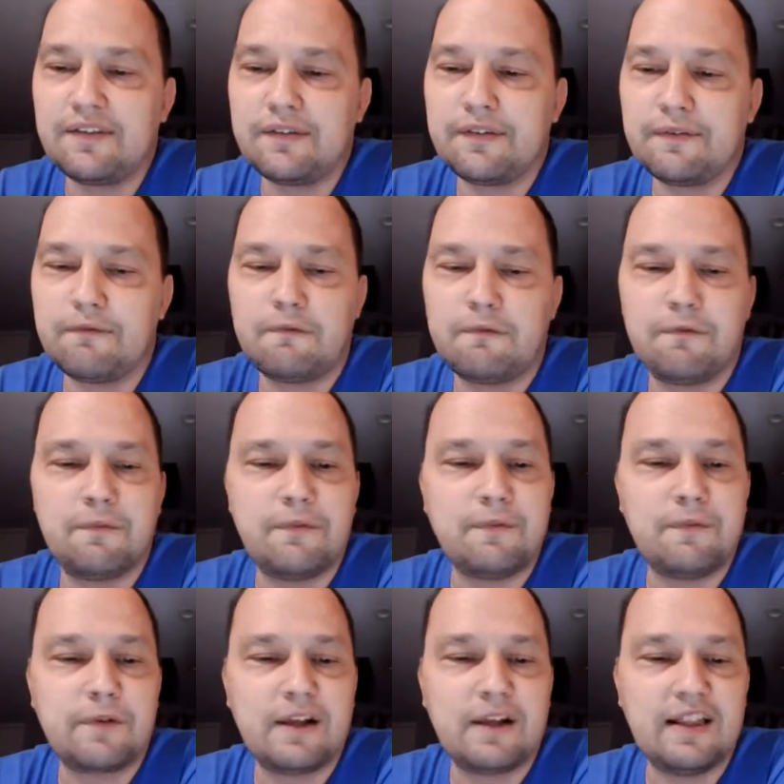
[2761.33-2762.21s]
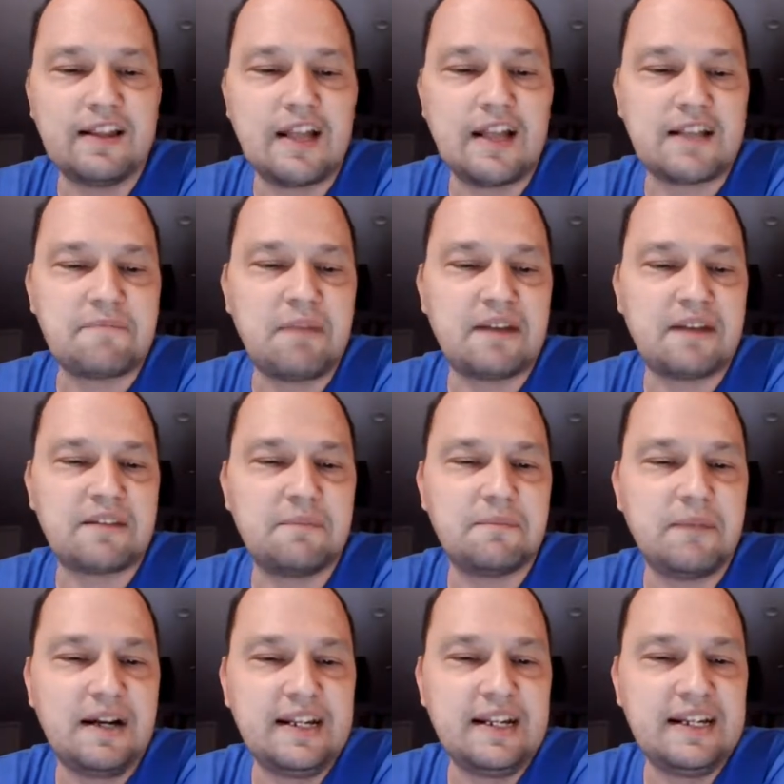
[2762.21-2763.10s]
really not about the
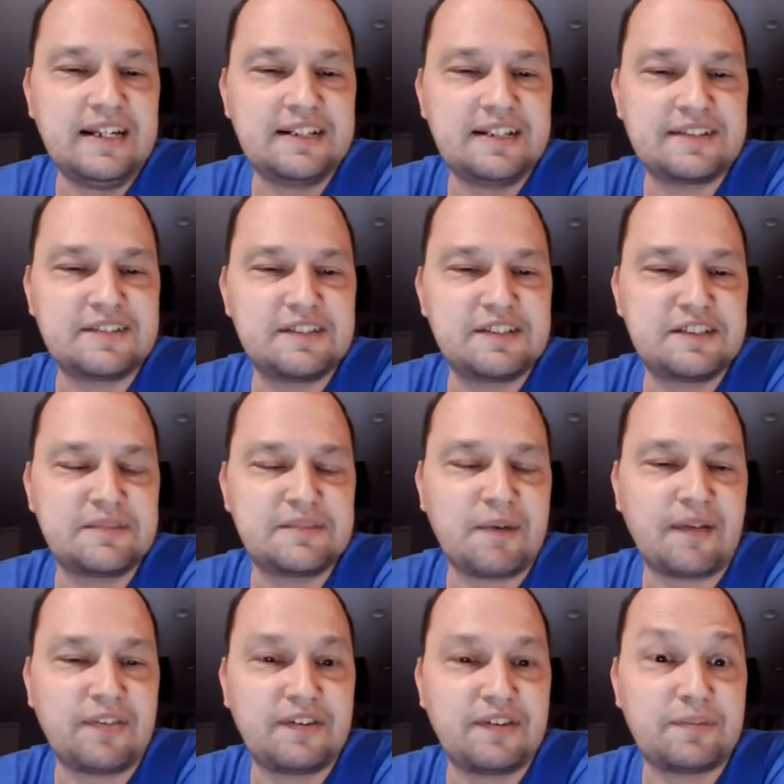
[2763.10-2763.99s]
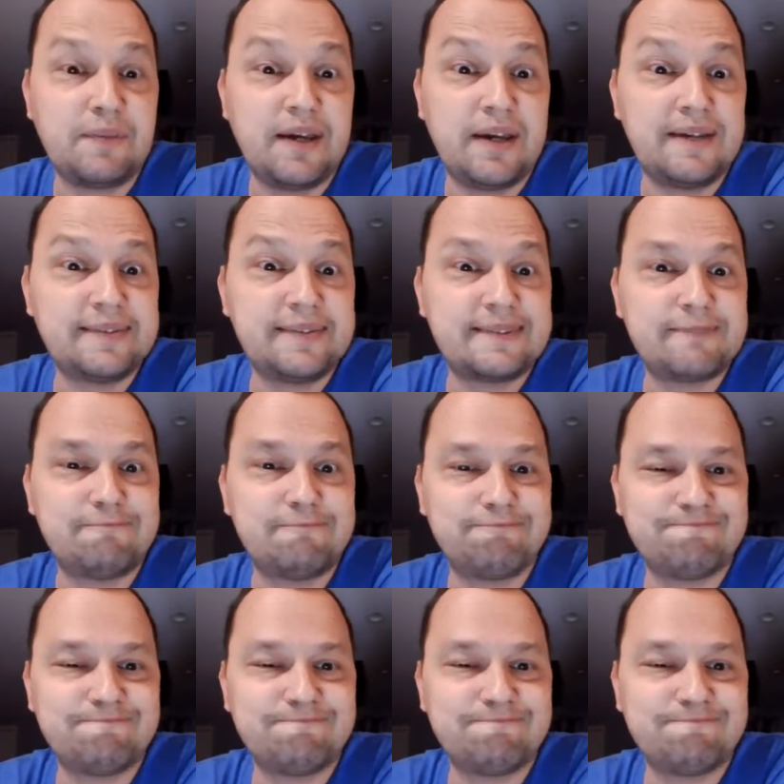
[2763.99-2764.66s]
money. It's just about the space.